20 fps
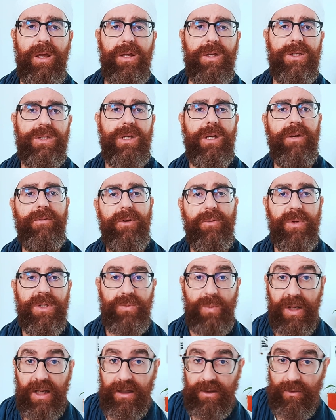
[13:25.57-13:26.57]
So if you wish,
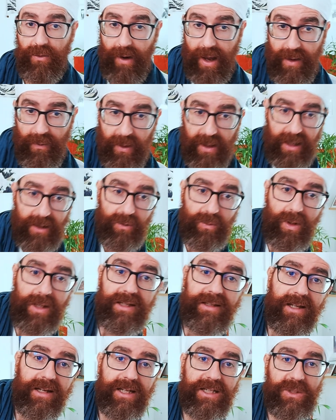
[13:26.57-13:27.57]
we can try. We can do a
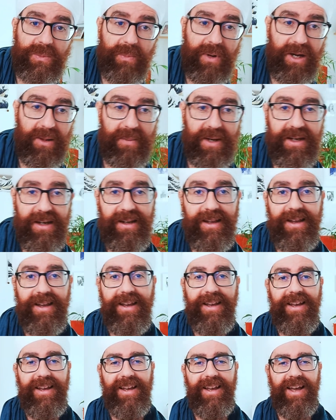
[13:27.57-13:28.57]
little experiment.
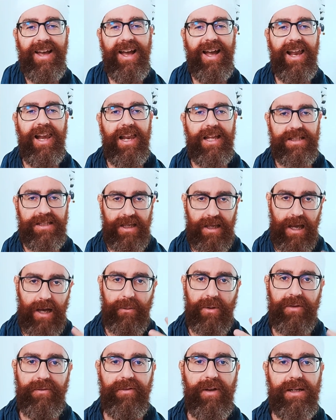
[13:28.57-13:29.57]
And let's see
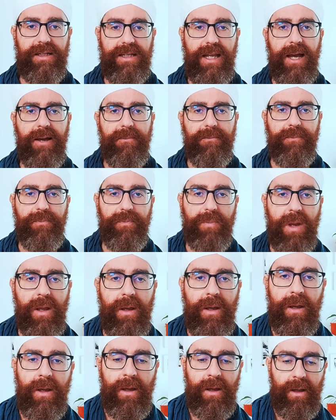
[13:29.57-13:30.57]
how it feels, yeah?
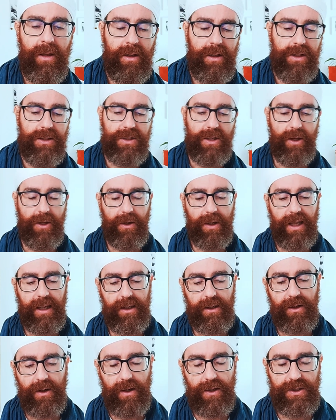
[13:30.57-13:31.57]
So you
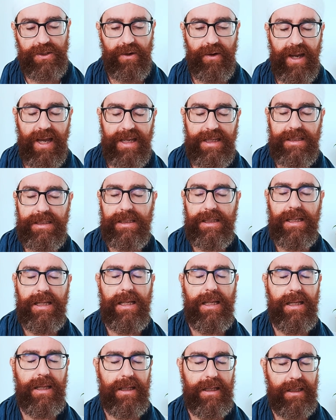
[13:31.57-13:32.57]
can close your eyes
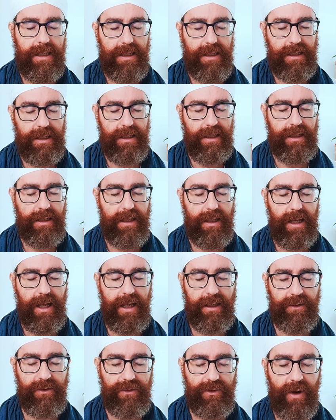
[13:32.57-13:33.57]

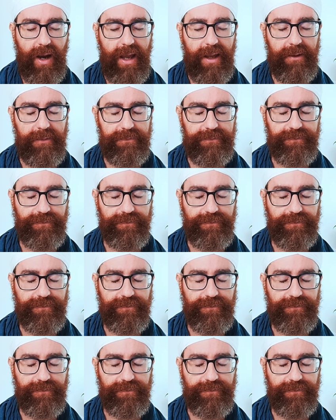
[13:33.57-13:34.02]
and try.